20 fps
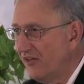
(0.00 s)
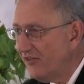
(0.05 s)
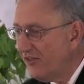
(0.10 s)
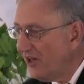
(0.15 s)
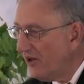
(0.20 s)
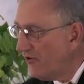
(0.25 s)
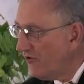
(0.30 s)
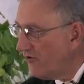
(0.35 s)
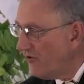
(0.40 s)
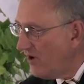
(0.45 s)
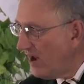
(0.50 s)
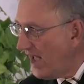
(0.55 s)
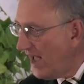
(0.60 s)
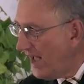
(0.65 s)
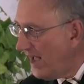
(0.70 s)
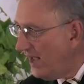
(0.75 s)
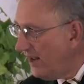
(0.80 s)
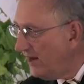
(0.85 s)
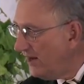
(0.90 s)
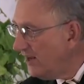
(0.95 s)
They
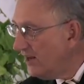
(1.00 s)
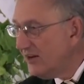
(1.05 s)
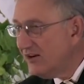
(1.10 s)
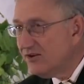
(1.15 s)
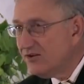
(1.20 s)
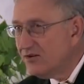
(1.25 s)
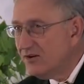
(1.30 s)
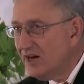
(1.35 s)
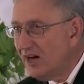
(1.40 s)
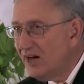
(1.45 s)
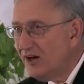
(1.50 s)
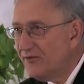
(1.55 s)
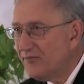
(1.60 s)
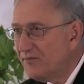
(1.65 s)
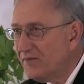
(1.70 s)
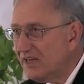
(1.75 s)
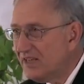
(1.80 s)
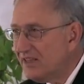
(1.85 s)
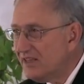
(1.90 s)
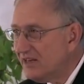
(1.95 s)
ran into our
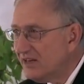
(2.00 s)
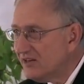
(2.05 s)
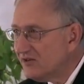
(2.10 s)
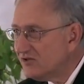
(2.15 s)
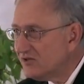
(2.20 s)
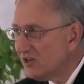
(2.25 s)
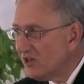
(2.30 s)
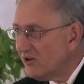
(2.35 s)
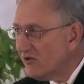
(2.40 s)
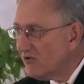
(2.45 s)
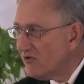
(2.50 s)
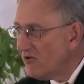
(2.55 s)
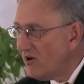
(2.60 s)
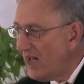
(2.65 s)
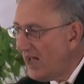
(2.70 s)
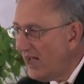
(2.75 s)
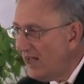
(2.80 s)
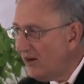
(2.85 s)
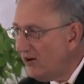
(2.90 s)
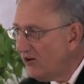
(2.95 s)
meetings, they
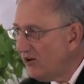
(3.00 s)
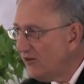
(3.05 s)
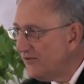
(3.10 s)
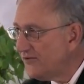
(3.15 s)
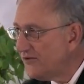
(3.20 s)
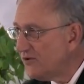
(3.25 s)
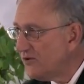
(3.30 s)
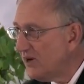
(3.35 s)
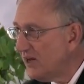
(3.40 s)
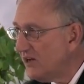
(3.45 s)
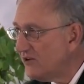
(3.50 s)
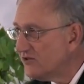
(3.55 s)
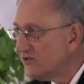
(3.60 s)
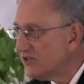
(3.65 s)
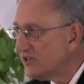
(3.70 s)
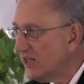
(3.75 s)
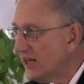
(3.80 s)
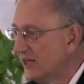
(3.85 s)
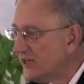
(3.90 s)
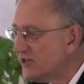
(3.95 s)
ran onto our
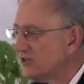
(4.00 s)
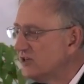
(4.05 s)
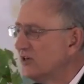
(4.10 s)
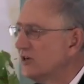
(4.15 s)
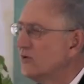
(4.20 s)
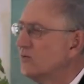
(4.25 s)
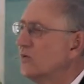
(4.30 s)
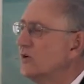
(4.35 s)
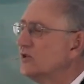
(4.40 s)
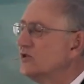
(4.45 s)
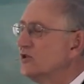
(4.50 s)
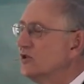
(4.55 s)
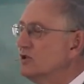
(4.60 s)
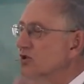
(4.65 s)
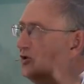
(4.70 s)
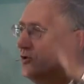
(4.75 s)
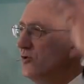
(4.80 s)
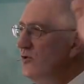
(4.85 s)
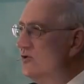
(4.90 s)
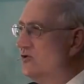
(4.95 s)
stage, and it was a
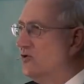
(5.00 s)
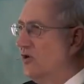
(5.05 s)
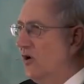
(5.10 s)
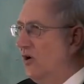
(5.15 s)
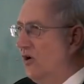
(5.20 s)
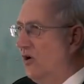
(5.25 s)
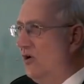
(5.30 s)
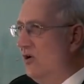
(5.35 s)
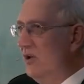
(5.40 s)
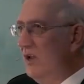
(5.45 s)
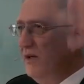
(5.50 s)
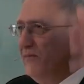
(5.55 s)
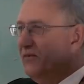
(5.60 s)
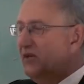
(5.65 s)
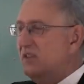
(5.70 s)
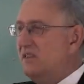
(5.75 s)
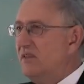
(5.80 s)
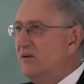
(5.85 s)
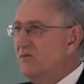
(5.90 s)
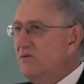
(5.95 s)
huge hall. I
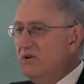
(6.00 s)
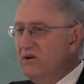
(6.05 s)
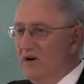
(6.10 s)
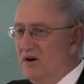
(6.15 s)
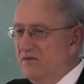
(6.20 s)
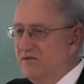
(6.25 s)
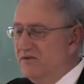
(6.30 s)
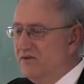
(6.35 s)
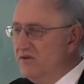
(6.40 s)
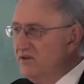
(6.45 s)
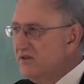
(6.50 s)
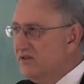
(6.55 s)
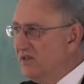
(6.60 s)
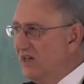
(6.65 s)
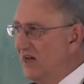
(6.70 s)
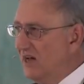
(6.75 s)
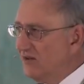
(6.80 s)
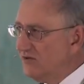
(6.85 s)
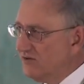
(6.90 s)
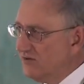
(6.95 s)
mean, there were over
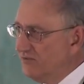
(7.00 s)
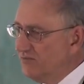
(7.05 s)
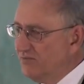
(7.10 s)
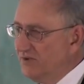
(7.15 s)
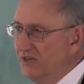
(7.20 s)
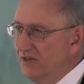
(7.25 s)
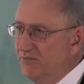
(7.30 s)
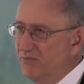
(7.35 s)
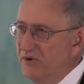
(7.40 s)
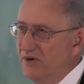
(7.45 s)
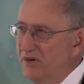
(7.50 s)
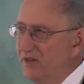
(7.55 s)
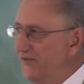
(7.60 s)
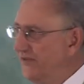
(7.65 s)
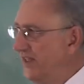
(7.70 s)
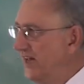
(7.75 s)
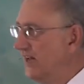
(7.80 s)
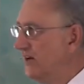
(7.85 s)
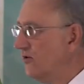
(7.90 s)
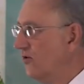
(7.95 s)
1,000 people
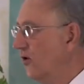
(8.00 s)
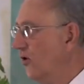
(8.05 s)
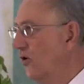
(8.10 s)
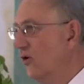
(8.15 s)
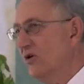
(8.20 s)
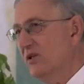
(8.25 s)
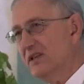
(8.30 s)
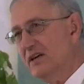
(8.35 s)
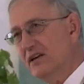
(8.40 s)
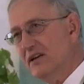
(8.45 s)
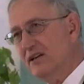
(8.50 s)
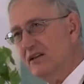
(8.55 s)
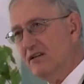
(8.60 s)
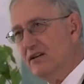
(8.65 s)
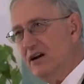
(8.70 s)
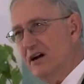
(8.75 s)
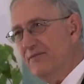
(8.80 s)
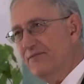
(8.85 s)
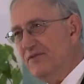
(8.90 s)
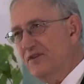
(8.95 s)
in that hall that had
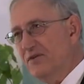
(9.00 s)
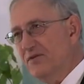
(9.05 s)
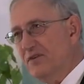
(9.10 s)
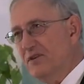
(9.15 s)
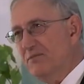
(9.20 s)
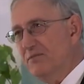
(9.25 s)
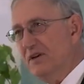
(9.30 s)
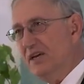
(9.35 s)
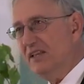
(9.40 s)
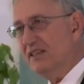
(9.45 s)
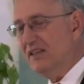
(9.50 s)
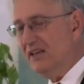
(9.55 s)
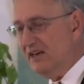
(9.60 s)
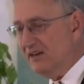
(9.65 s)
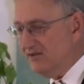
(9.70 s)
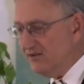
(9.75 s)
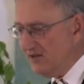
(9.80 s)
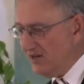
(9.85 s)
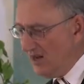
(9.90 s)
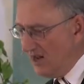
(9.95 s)
come to the
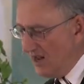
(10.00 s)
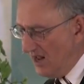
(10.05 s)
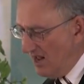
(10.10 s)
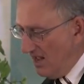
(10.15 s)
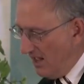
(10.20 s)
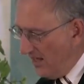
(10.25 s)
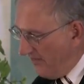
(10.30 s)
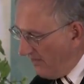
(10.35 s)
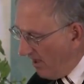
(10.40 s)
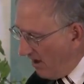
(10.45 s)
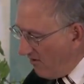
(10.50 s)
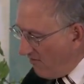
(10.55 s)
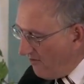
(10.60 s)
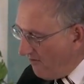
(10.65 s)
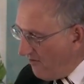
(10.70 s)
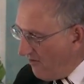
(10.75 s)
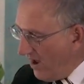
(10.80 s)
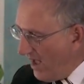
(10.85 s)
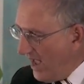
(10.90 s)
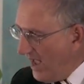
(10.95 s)
meetings. They
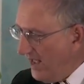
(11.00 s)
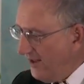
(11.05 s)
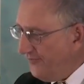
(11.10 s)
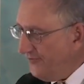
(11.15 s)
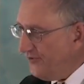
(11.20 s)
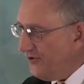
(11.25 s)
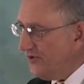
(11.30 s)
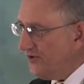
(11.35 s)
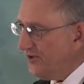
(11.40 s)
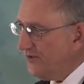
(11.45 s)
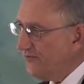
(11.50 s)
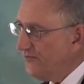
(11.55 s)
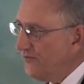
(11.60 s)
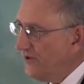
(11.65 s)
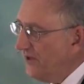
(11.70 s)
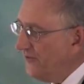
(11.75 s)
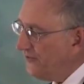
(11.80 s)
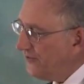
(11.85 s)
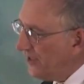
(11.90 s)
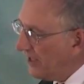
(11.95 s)
ran to the
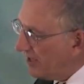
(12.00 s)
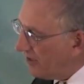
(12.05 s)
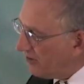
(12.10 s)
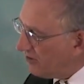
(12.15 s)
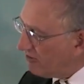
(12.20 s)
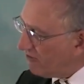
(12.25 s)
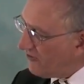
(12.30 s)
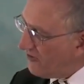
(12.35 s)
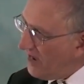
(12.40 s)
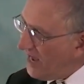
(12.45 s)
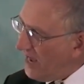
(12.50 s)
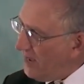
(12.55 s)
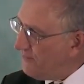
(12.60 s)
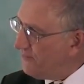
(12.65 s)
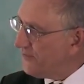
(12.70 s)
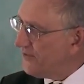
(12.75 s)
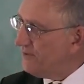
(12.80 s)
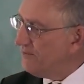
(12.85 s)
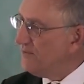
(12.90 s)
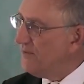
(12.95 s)
front, they
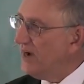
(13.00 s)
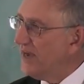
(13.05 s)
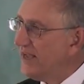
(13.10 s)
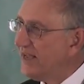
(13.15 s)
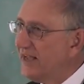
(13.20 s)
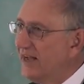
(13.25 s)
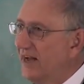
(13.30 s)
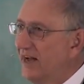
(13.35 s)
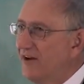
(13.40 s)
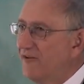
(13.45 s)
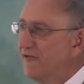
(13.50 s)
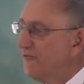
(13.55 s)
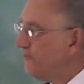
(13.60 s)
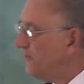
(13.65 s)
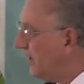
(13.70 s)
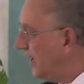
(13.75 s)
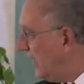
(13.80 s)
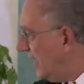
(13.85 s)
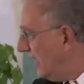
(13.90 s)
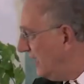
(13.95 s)
grabbed the mic out of
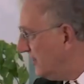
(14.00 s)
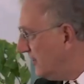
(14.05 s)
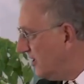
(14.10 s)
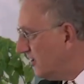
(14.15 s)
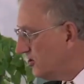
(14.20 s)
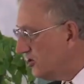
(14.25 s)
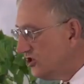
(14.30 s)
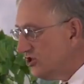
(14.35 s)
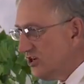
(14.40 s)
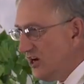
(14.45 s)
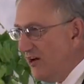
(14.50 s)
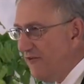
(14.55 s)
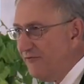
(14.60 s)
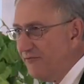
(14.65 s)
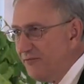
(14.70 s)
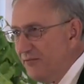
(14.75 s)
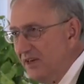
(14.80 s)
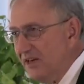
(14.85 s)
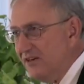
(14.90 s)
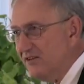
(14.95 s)
my hand, they
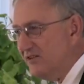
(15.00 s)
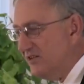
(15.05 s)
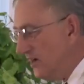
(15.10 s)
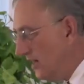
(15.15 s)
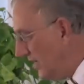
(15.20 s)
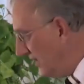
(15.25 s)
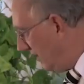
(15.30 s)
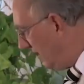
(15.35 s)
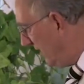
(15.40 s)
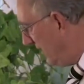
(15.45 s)
shoved me aside.